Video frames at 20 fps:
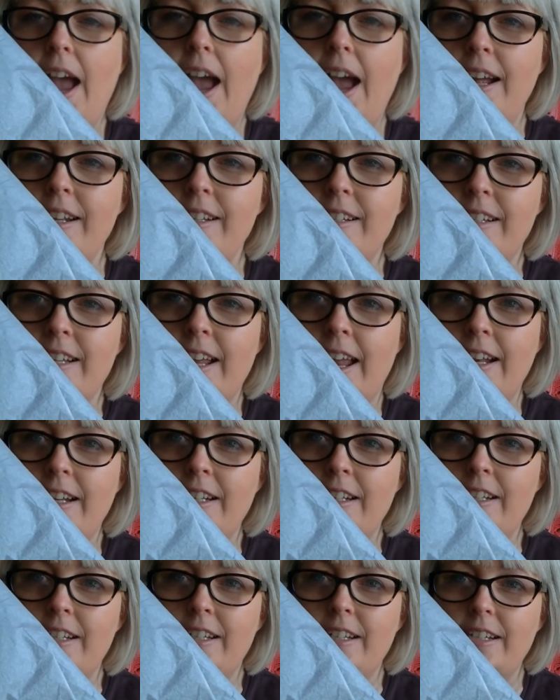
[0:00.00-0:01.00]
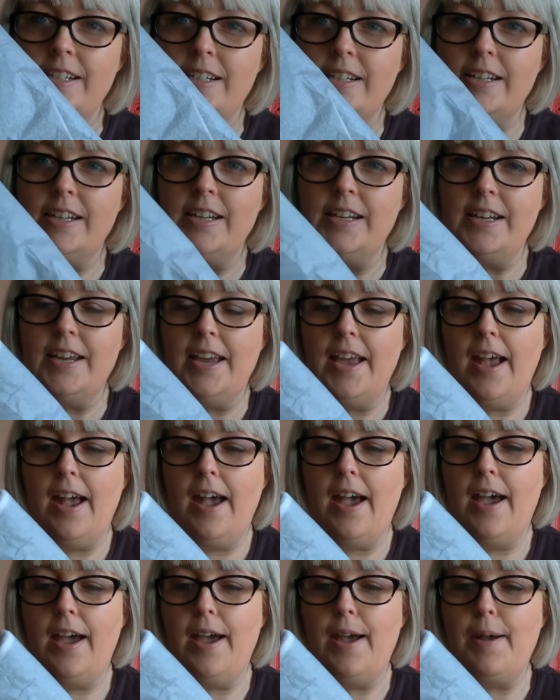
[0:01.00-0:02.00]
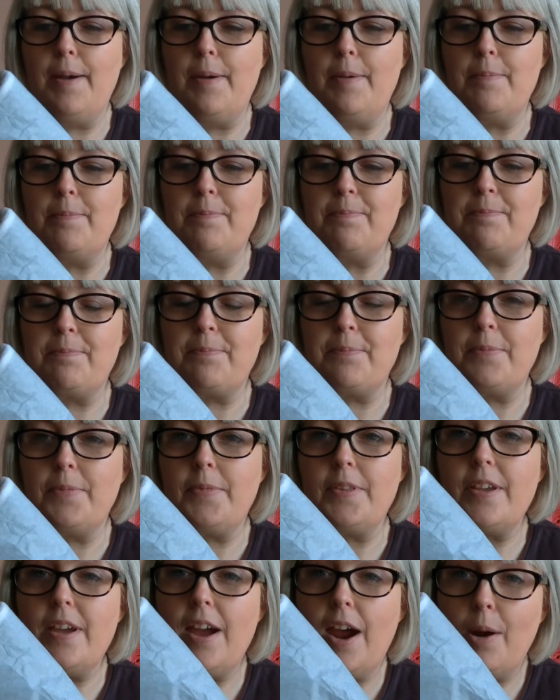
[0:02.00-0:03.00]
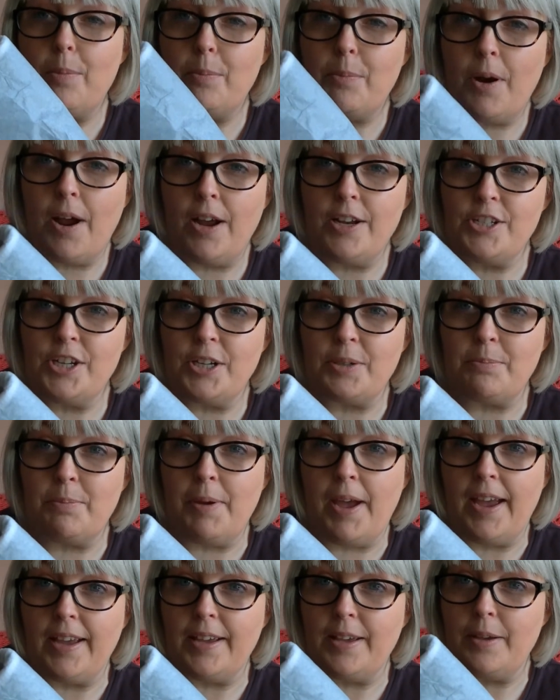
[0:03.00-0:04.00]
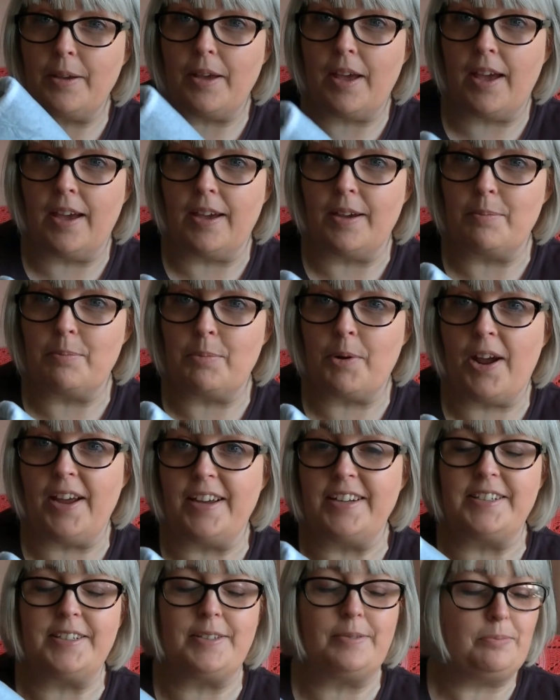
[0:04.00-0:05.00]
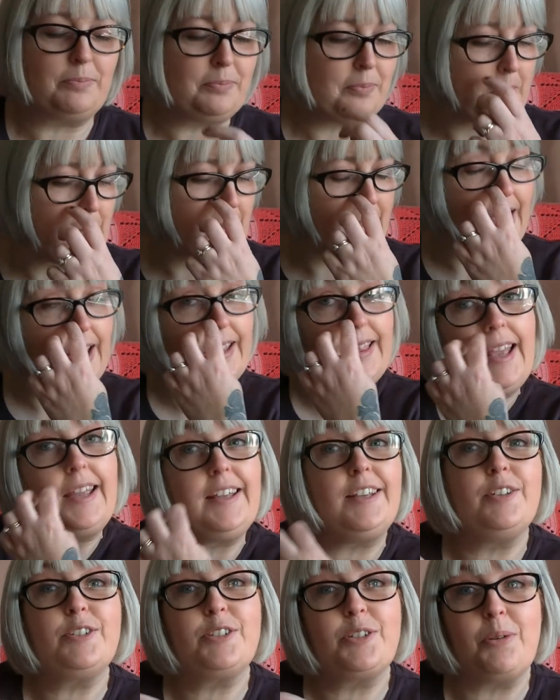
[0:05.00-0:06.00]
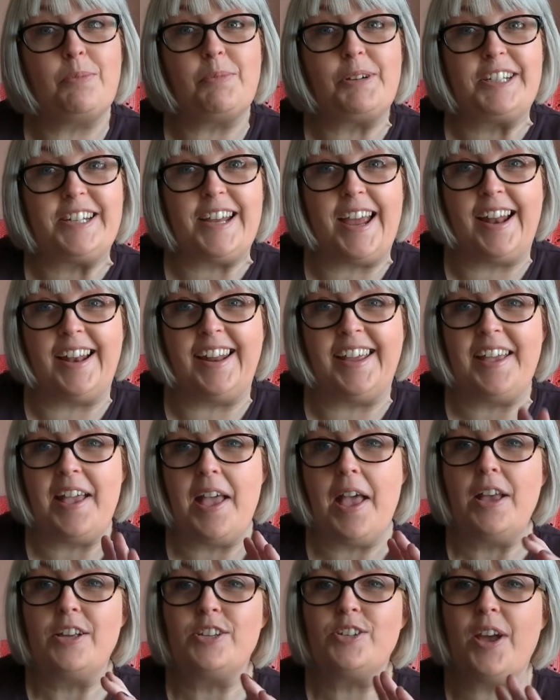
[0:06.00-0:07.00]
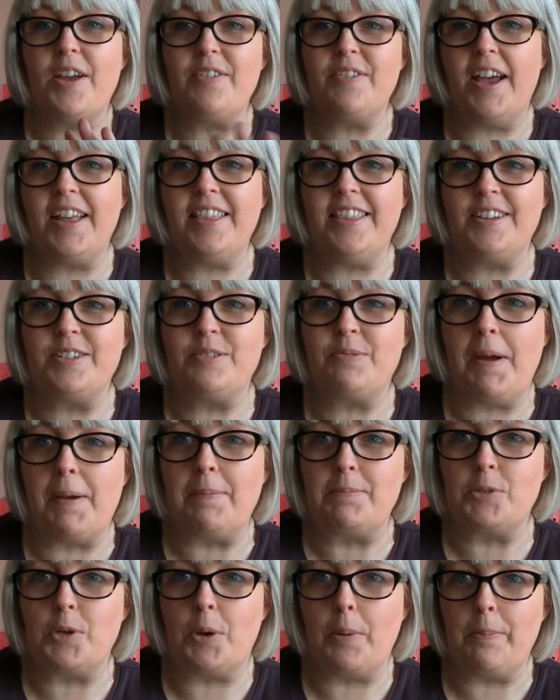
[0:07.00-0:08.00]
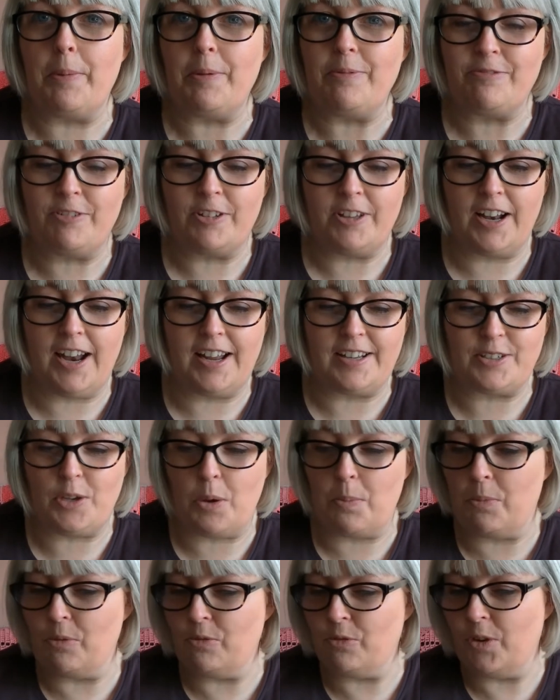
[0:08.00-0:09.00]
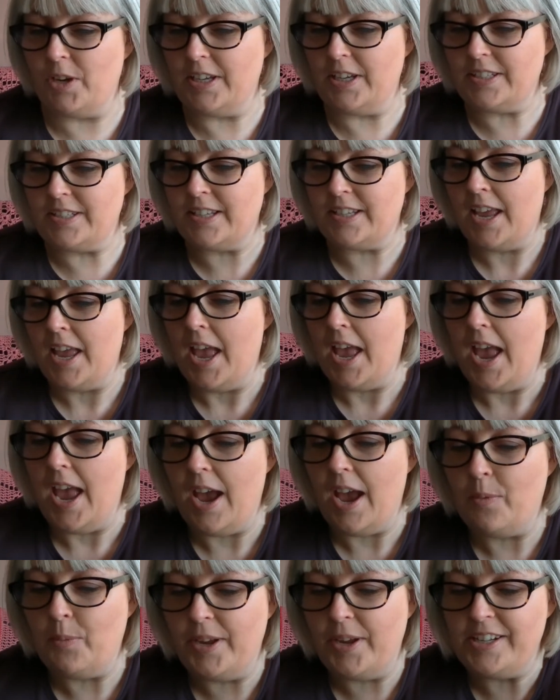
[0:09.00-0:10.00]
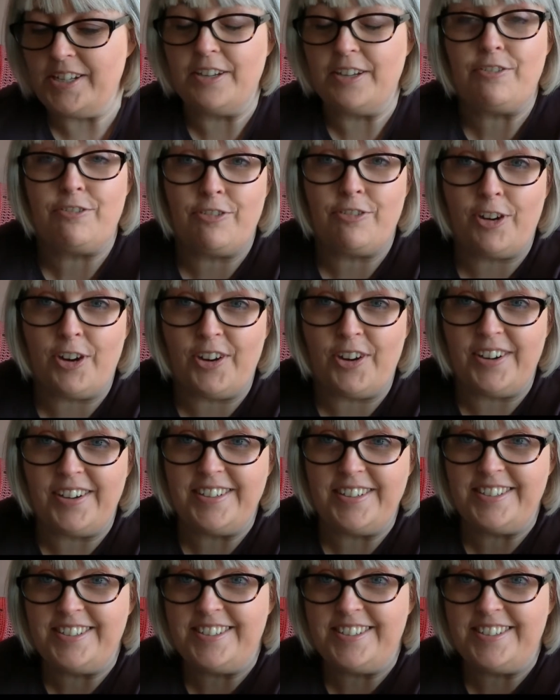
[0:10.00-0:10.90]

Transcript: had sent um, a project bag uh, prize. And thank you so much, Ellie. So I've had this wrapped up for the last couple of weeks, waiting for